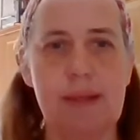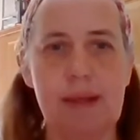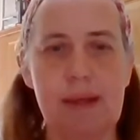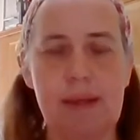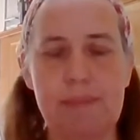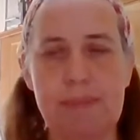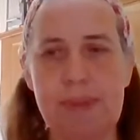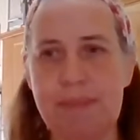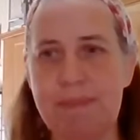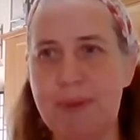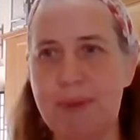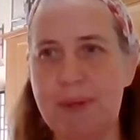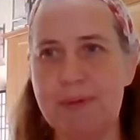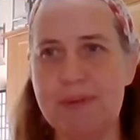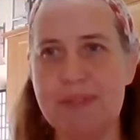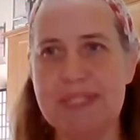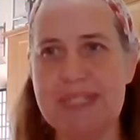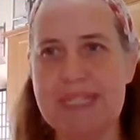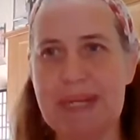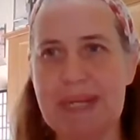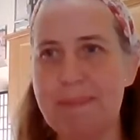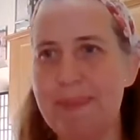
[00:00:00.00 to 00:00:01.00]
I've been
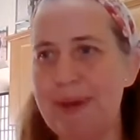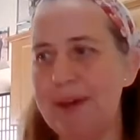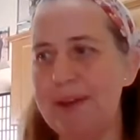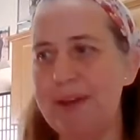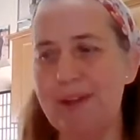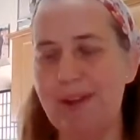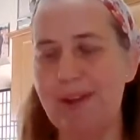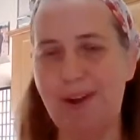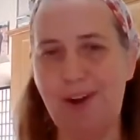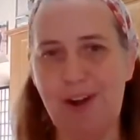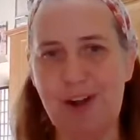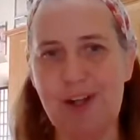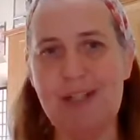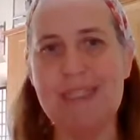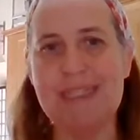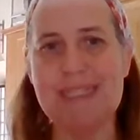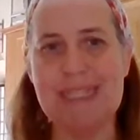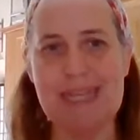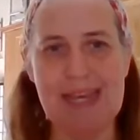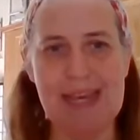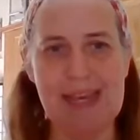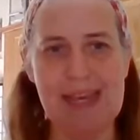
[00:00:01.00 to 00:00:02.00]
posting about it all
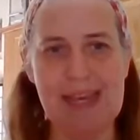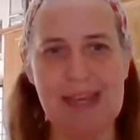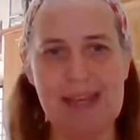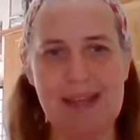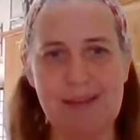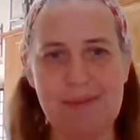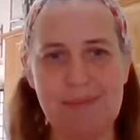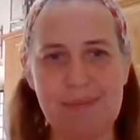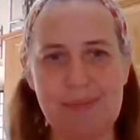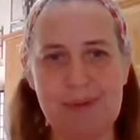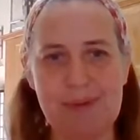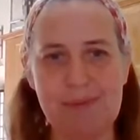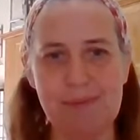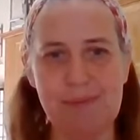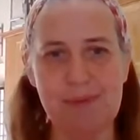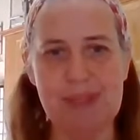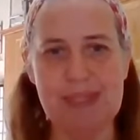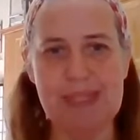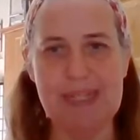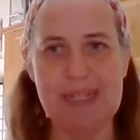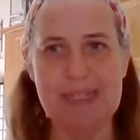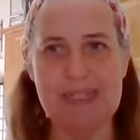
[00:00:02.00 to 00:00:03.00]
day. I've been
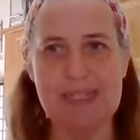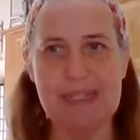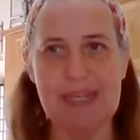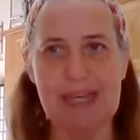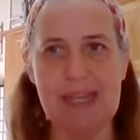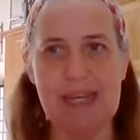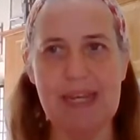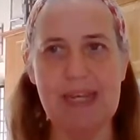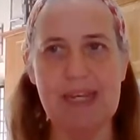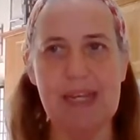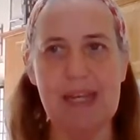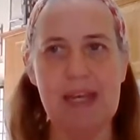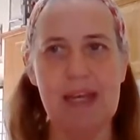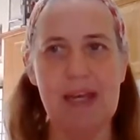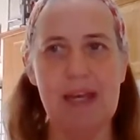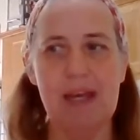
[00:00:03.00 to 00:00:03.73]
really excited.